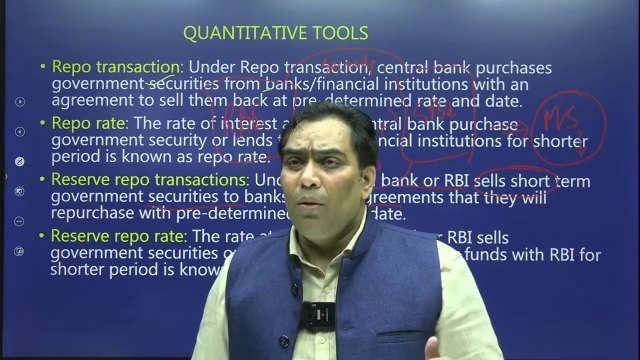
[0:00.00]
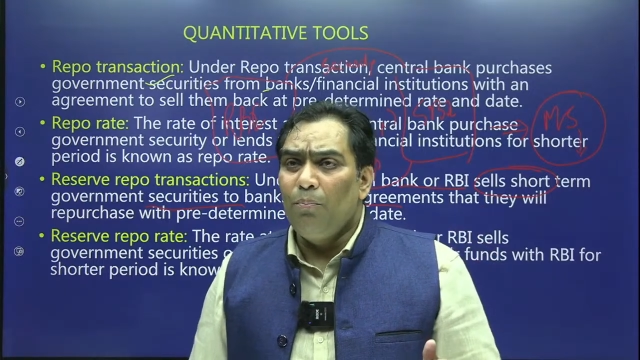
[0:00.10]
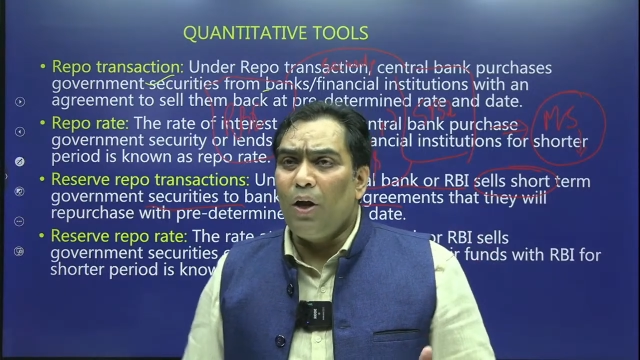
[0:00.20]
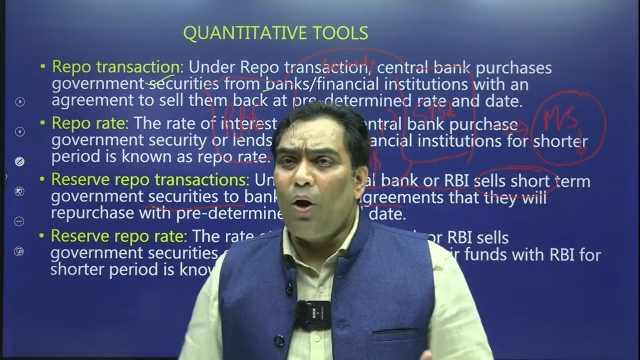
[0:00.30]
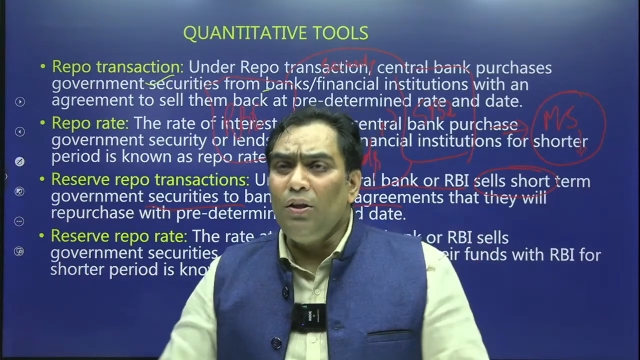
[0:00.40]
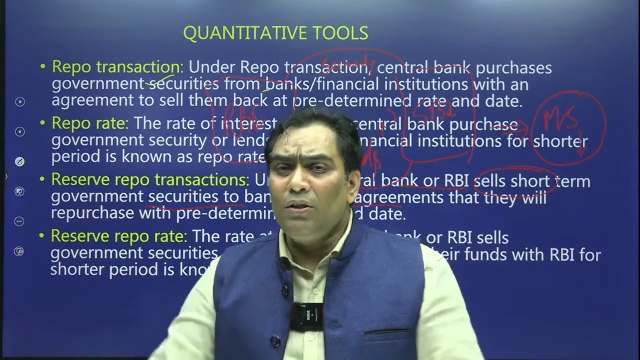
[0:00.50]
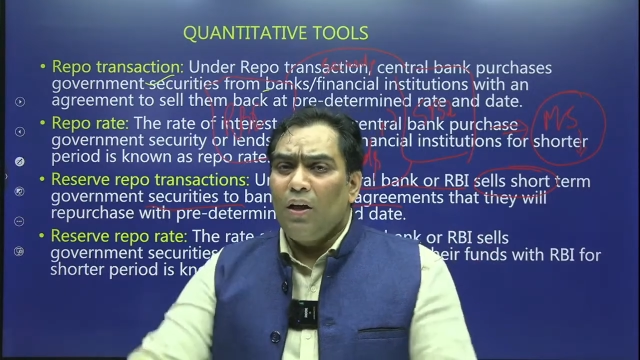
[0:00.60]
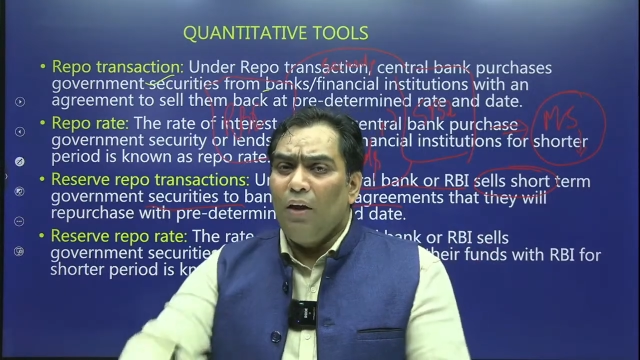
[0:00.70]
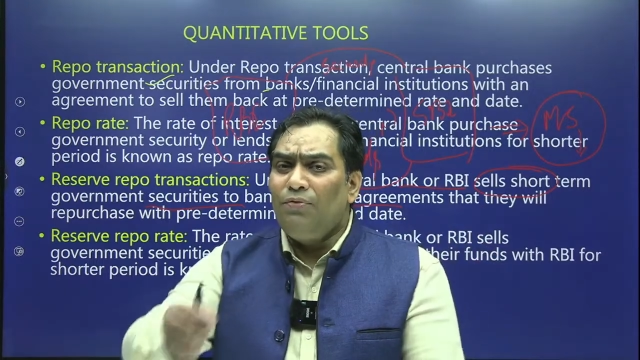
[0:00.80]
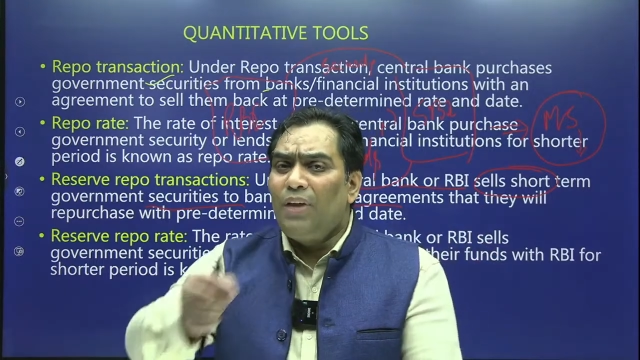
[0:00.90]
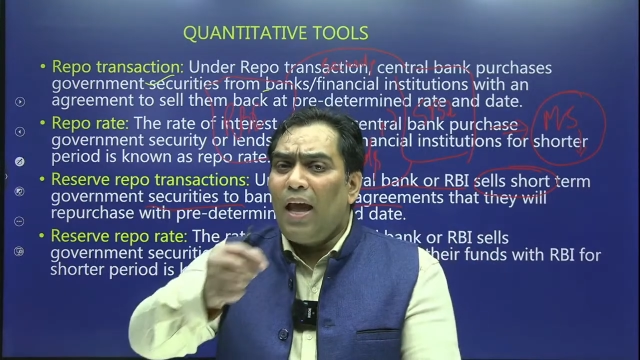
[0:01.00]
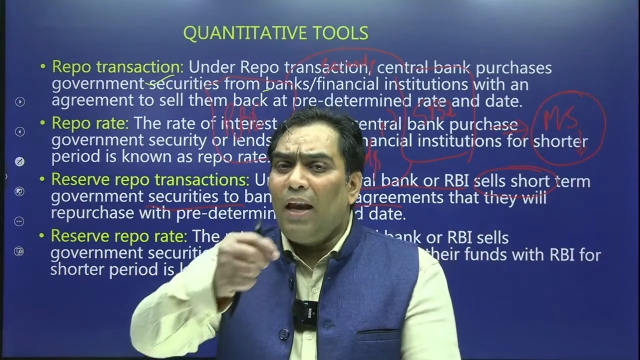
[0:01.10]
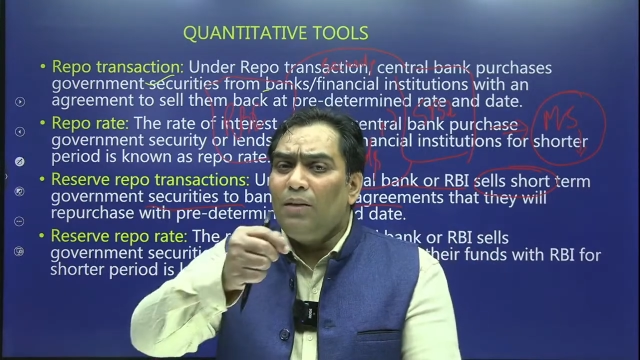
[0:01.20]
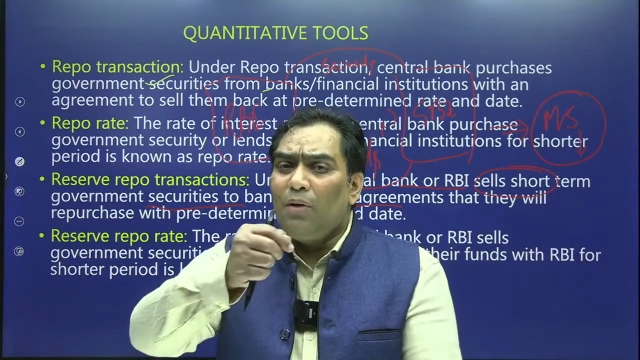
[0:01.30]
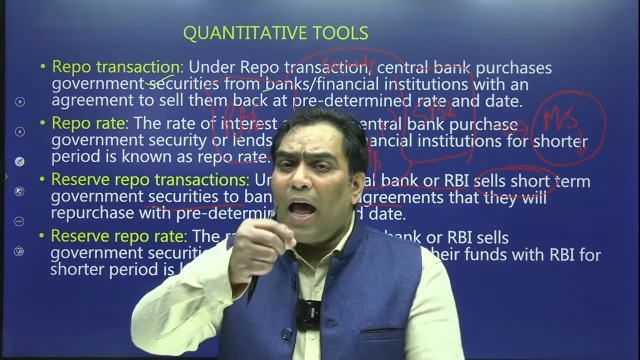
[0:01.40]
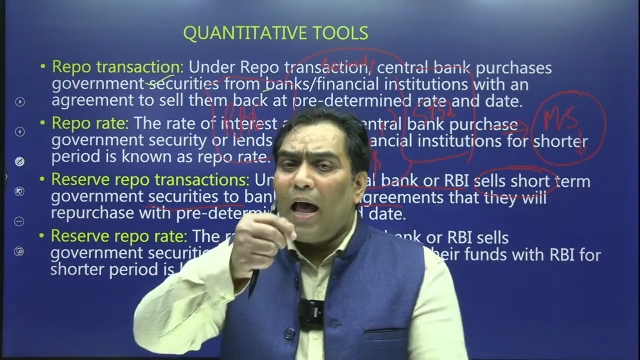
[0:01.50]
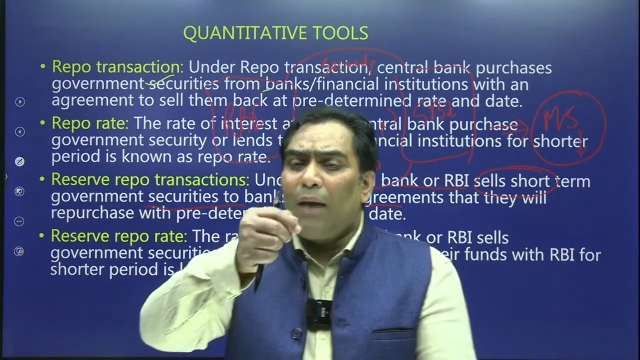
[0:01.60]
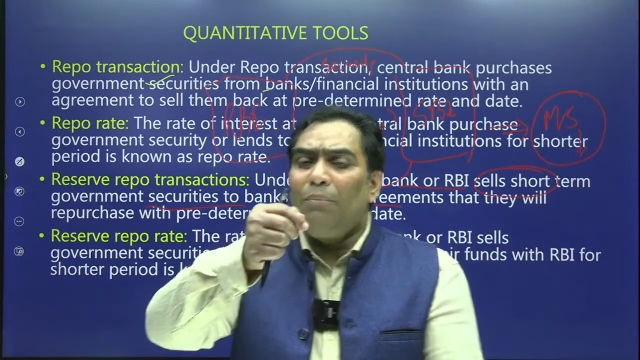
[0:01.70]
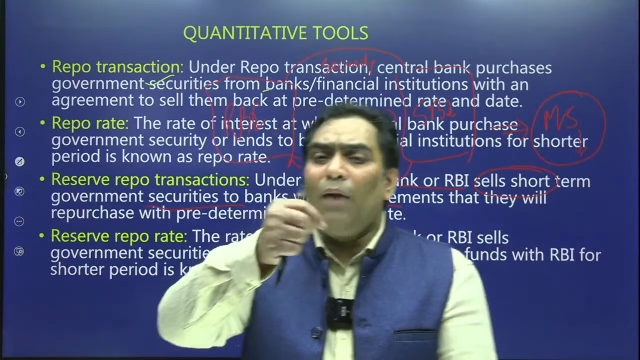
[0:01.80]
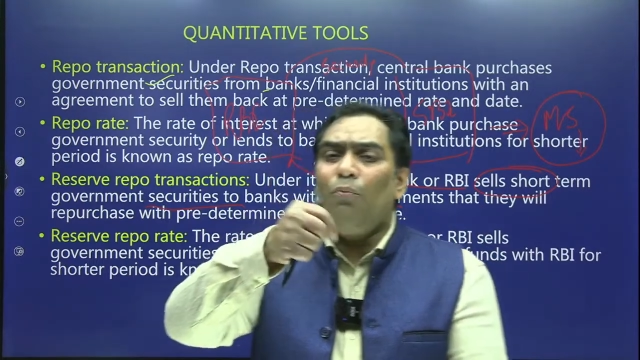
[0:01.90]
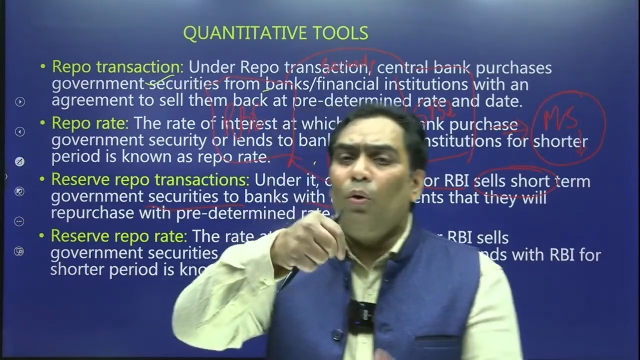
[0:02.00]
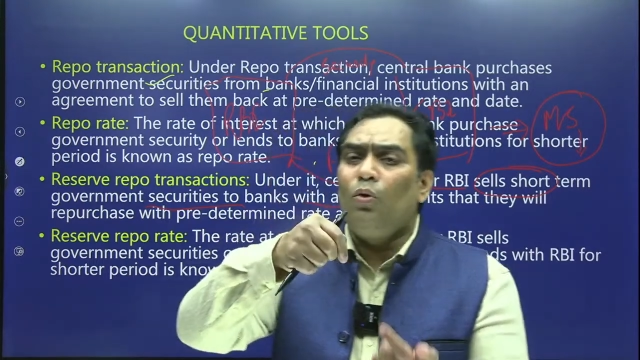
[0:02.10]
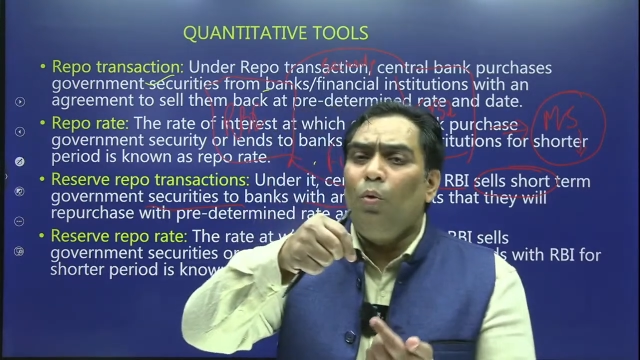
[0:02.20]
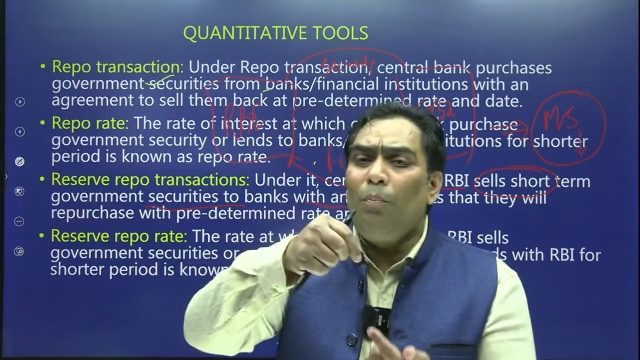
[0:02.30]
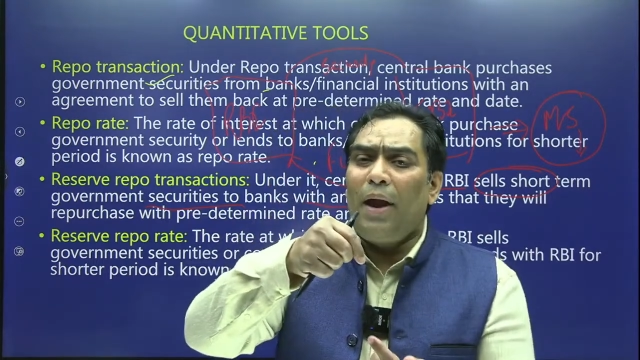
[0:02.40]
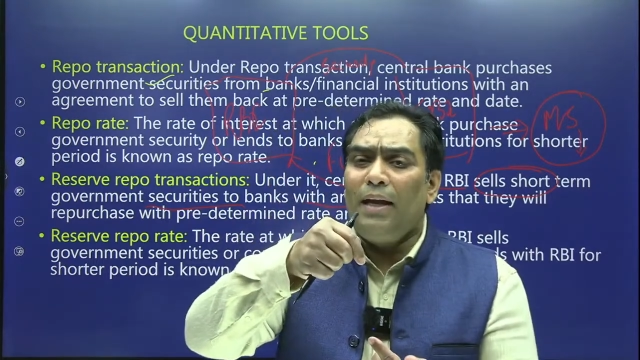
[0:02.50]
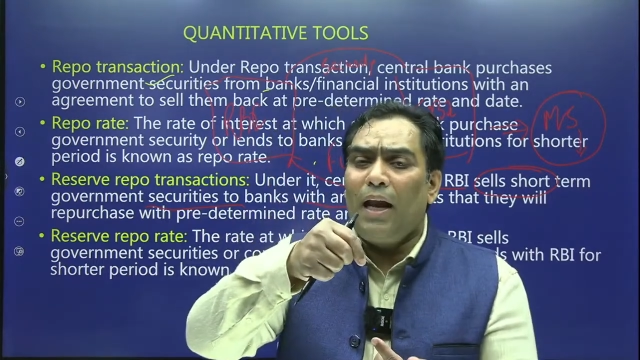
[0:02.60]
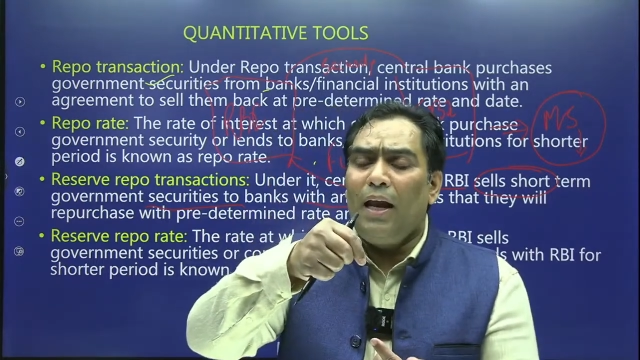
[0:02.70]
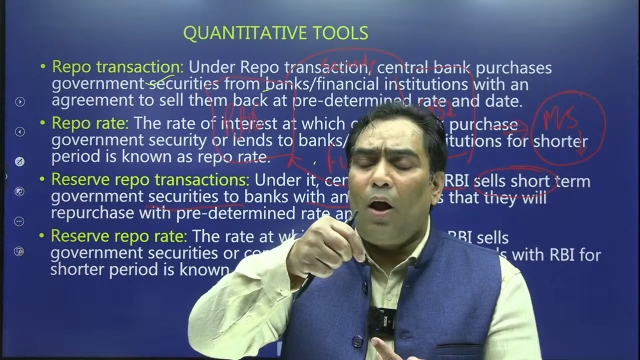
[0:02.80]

because if there is RBI want to maintain